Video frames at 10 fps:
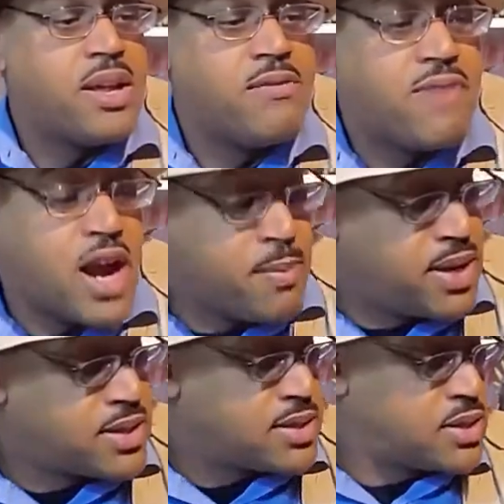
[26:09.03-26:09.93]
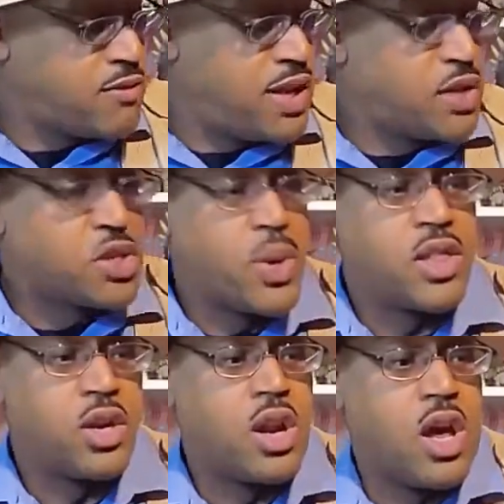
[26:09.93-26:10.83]
the environment, because the video is going a
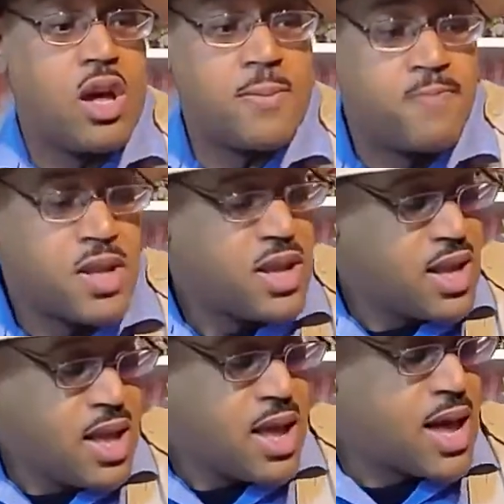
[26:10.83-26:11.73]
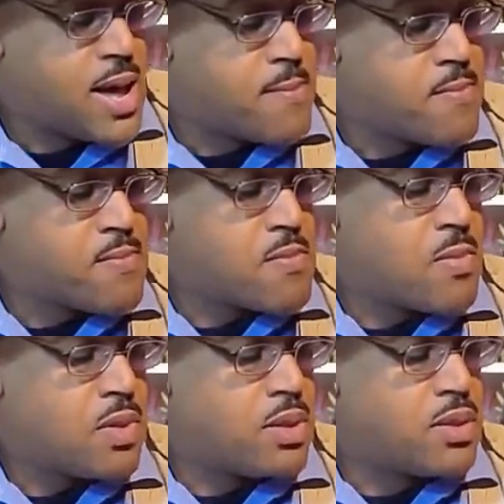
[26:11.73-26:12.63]
little long. Um,
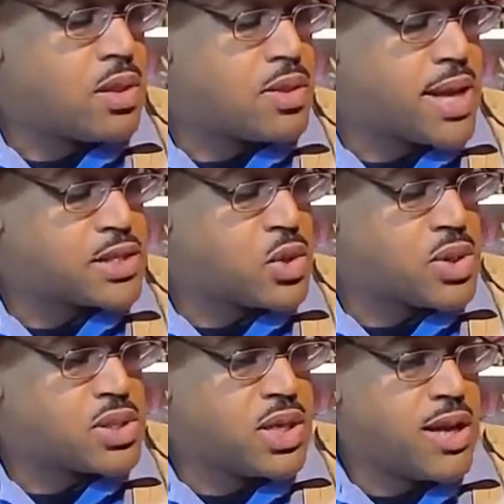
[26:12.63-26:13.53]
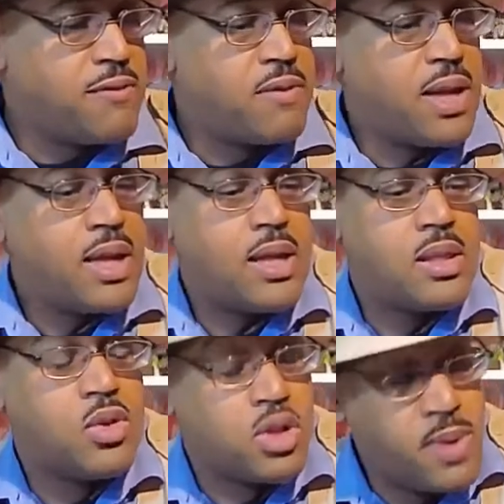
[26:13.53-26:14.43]
Stegosaurs lived,
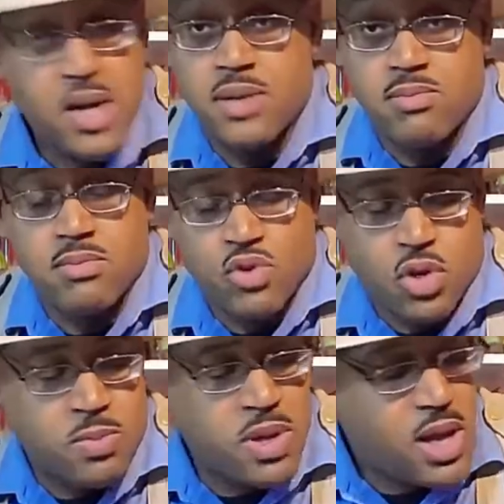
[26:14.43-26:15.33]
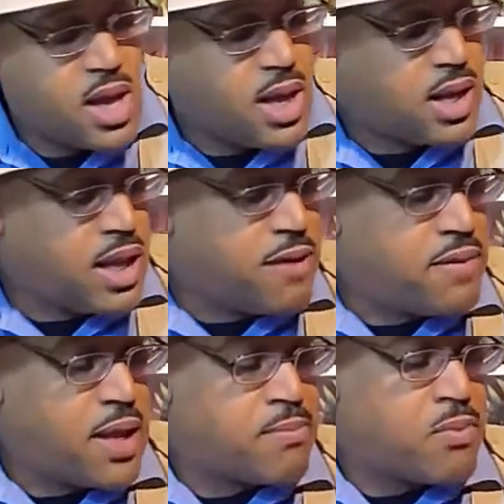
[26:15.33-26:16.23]
the North American group, lived
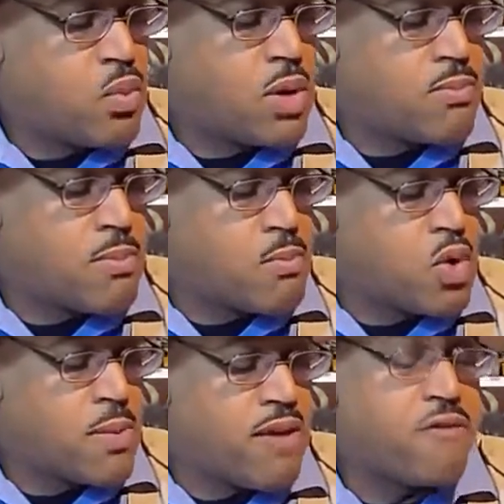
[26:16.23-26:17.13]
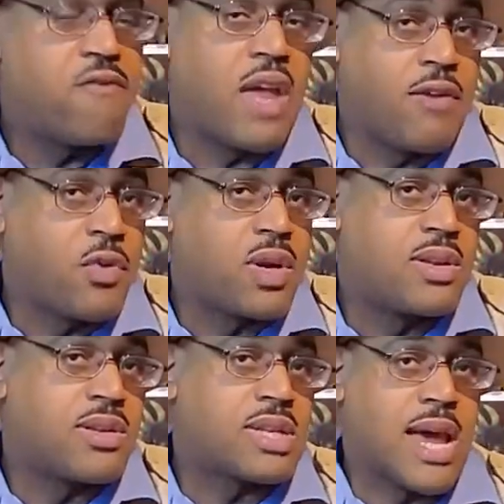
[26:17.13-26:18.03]
in one of my favorite
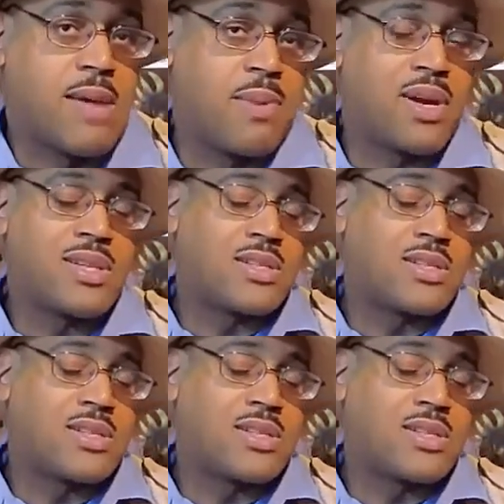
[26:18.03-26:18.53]
time periods